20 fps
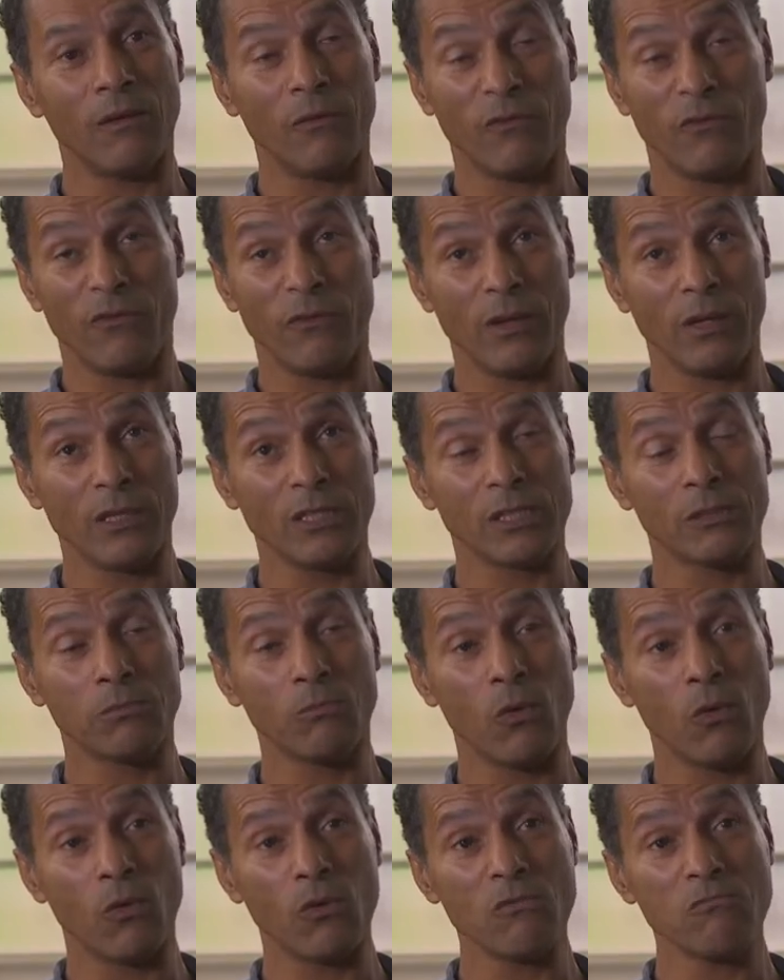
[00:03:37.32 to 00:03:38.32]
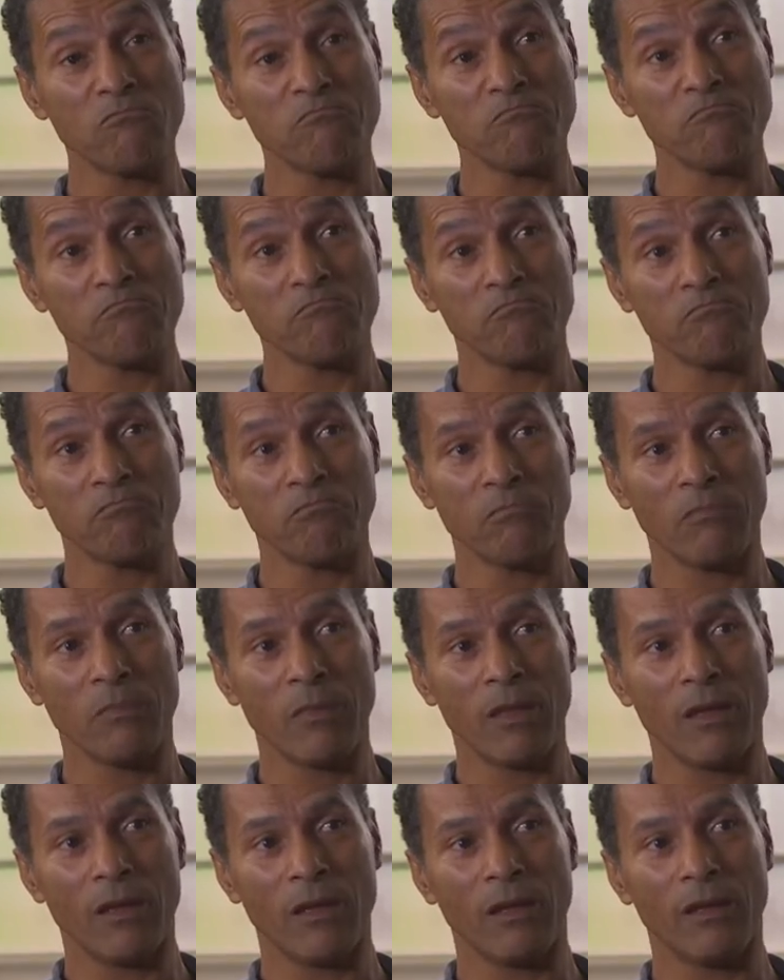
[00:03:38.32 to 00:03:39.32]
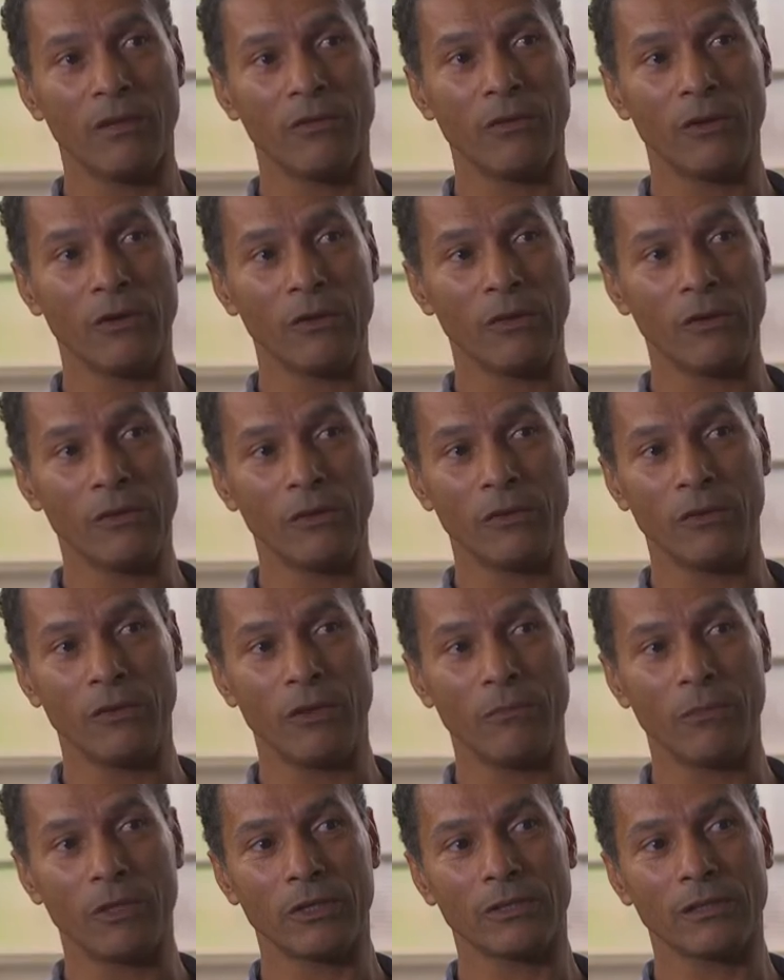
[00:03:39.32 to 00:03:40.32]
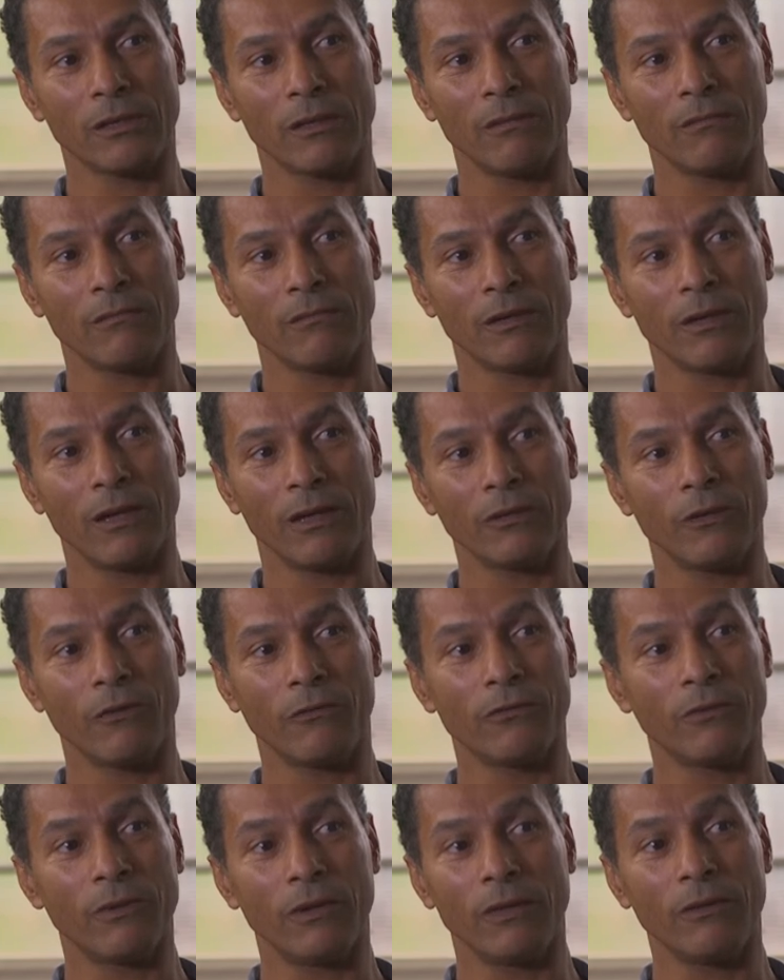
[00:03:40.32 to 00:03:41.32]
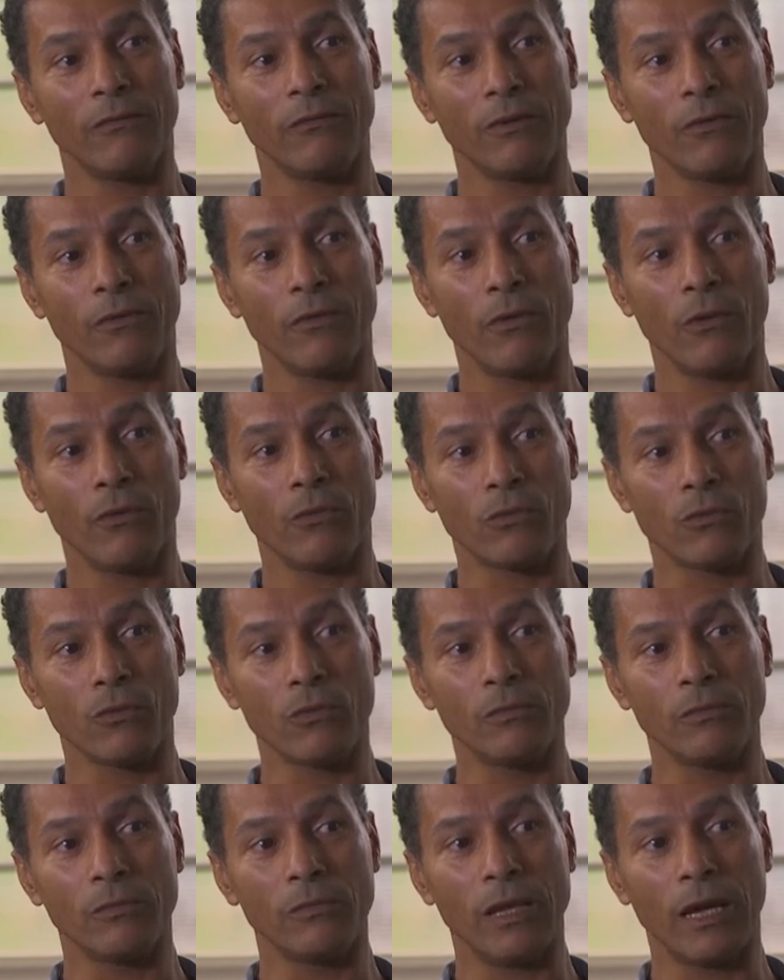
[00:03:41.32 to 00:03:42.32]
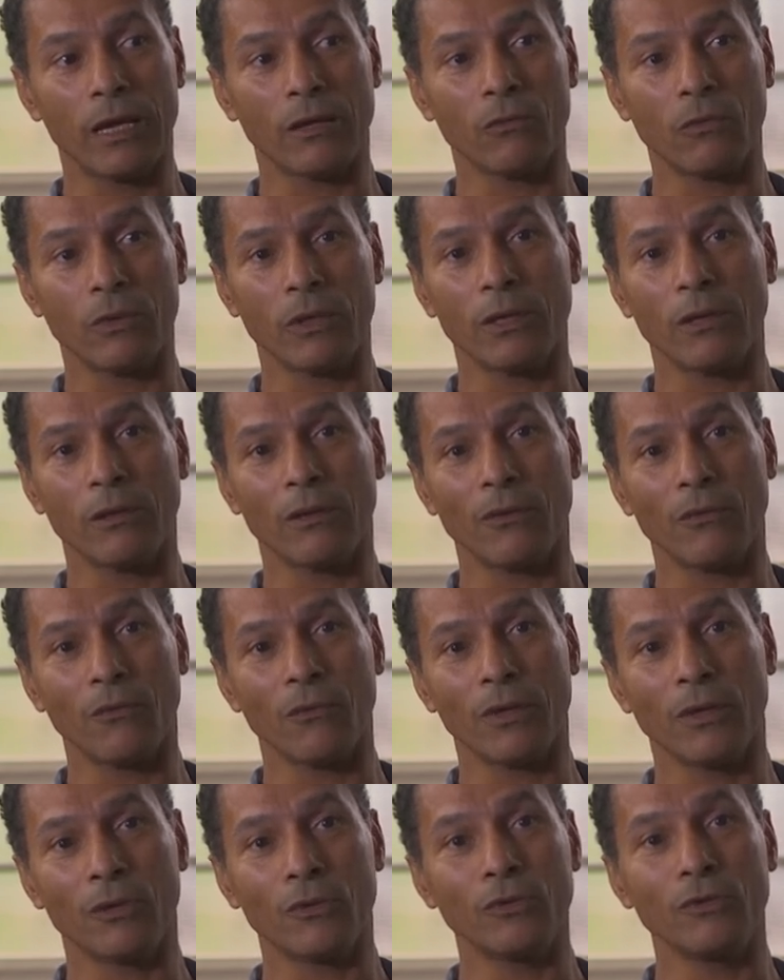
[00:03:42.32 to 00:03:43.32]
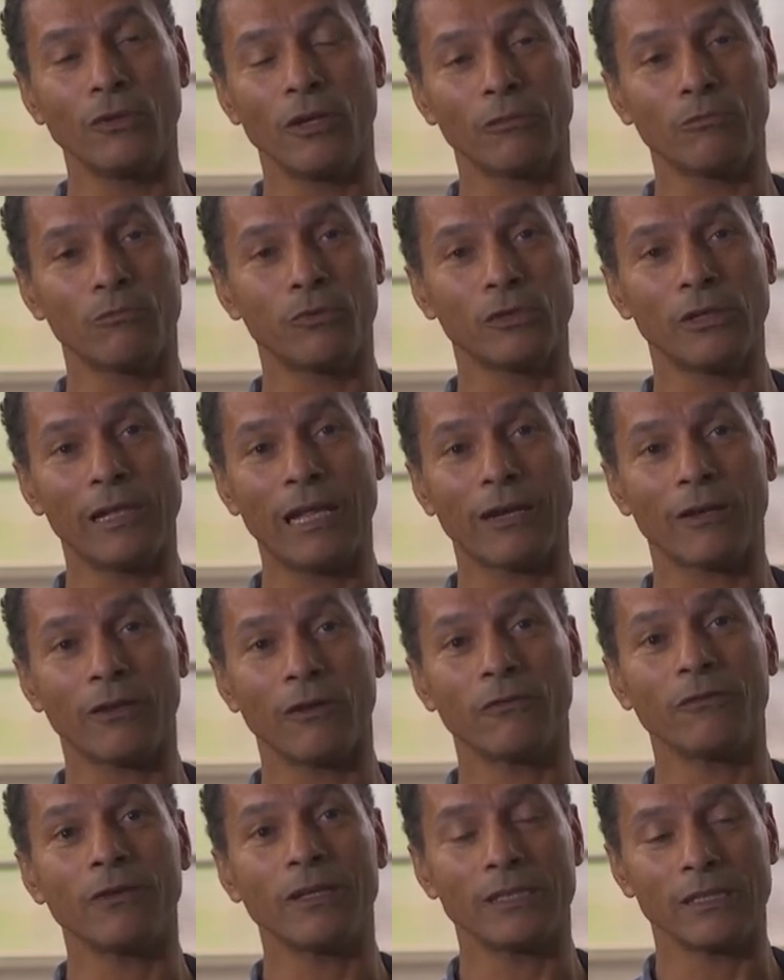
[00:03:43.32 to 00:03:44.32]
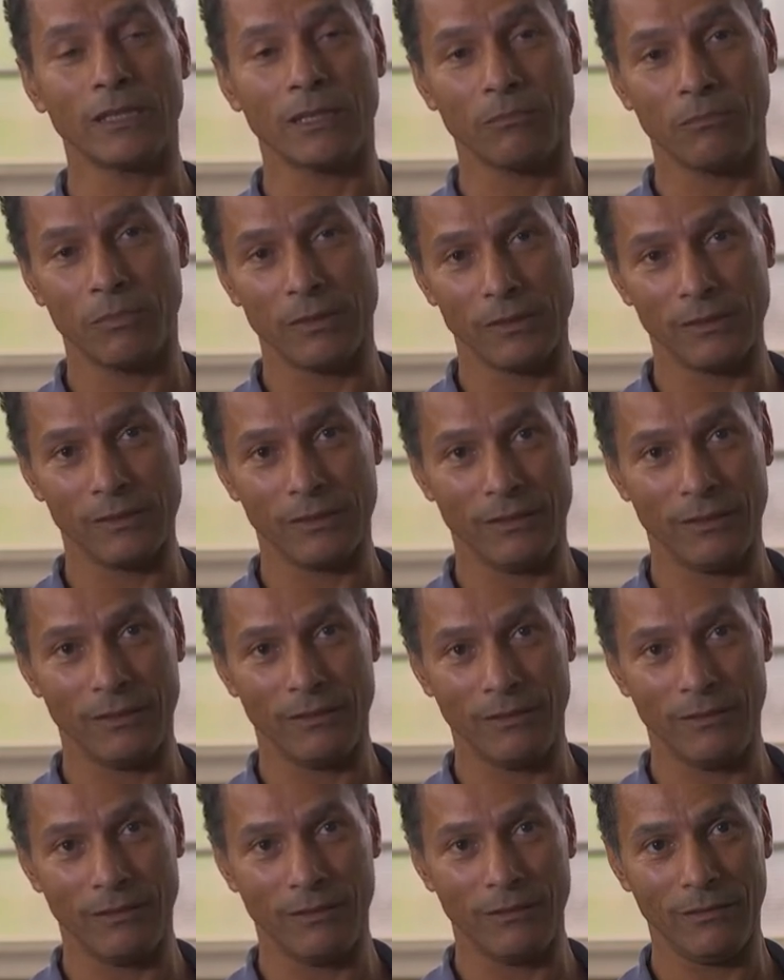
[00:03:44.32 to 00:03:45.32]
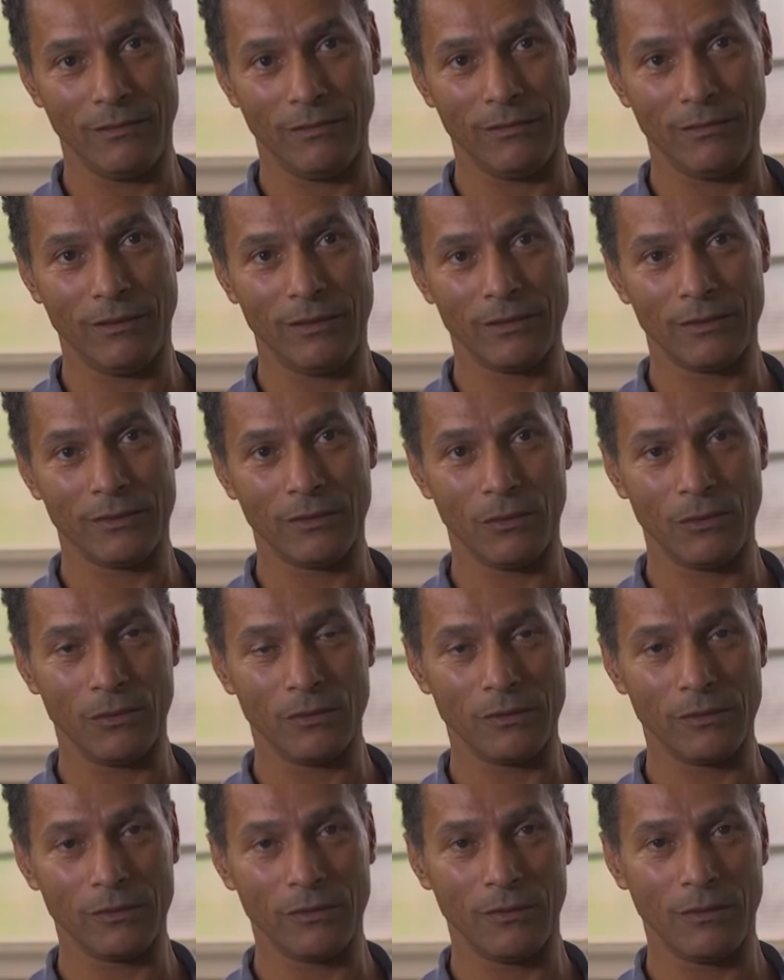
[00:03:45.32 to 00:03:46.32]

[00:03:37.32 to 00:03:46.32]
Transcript: Fairly small, not much kind of even the room, like we could not put like a fencing piece in this hall.